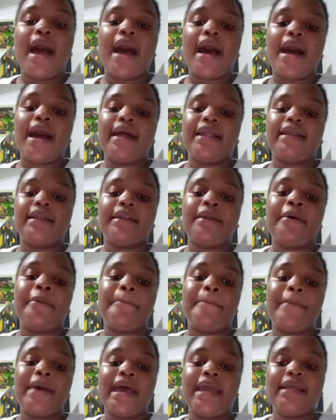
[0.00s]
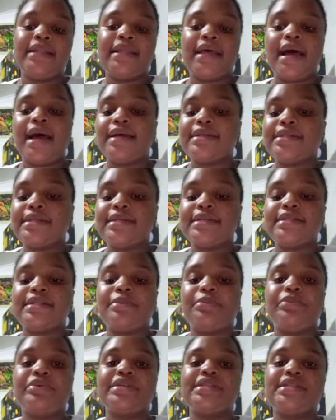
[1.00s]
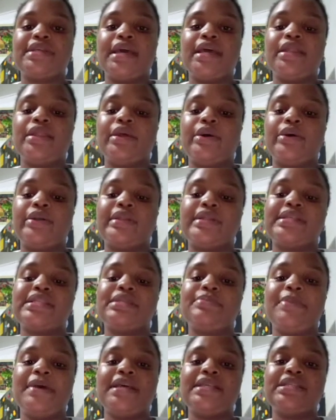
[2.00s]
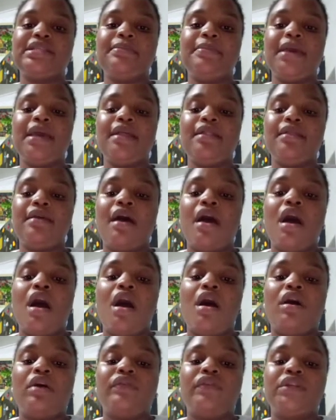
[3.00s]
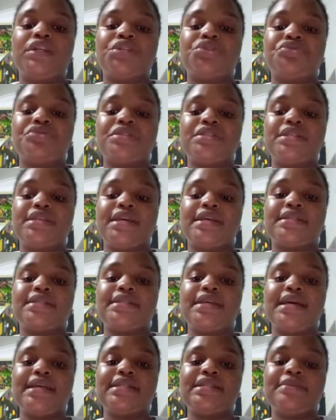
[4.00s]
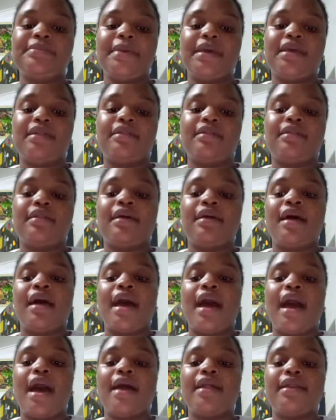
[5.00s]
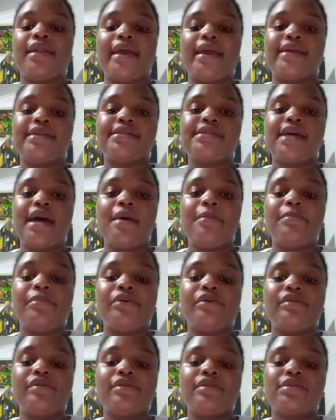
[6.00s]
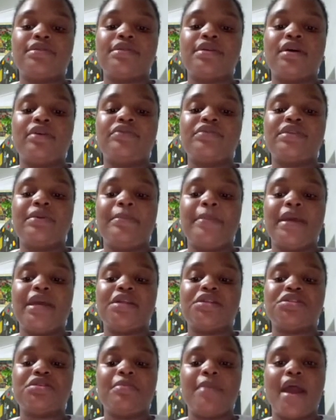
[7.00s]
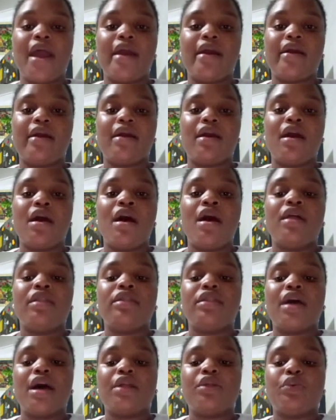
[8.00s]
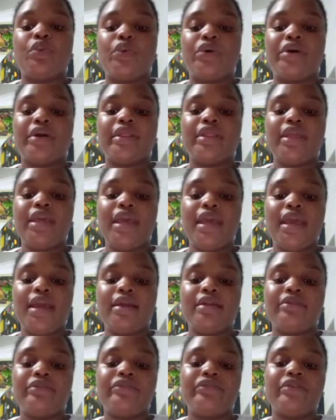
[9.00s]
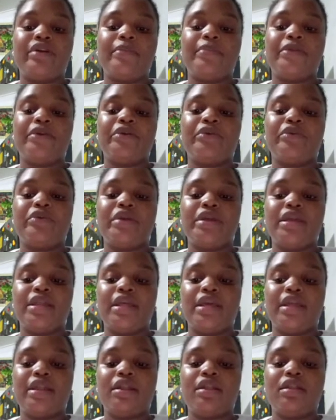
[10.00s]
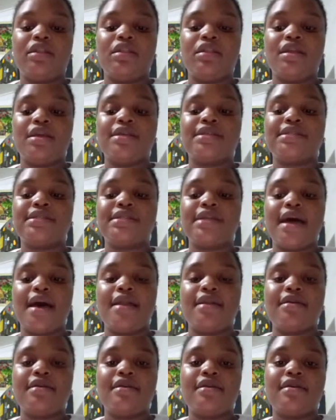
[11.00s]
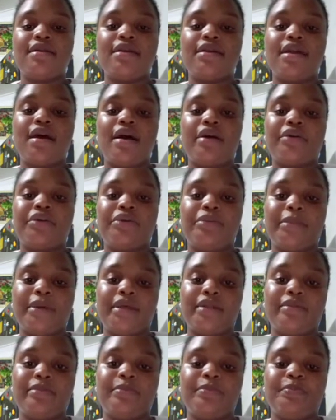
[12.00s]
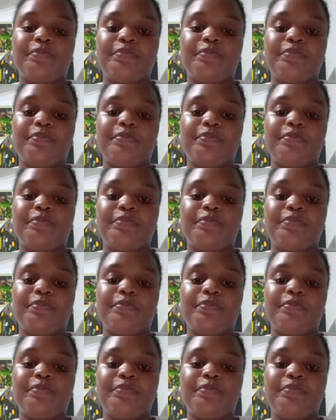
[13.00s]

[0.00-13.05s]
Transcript: and my task is to present on the specimen of literacy assessment and examples of the benchmark that were taken from the reading standard document.